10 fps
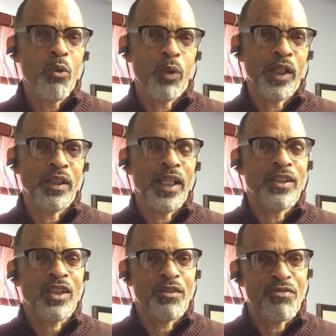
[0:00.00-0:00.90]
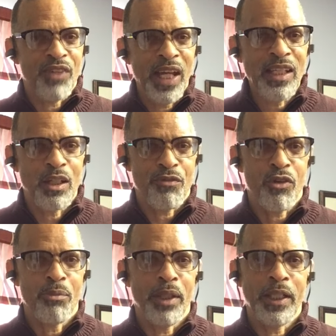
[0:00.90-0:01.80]
when it's convenient
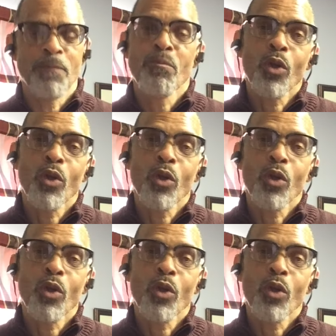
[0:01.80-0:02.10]
for me,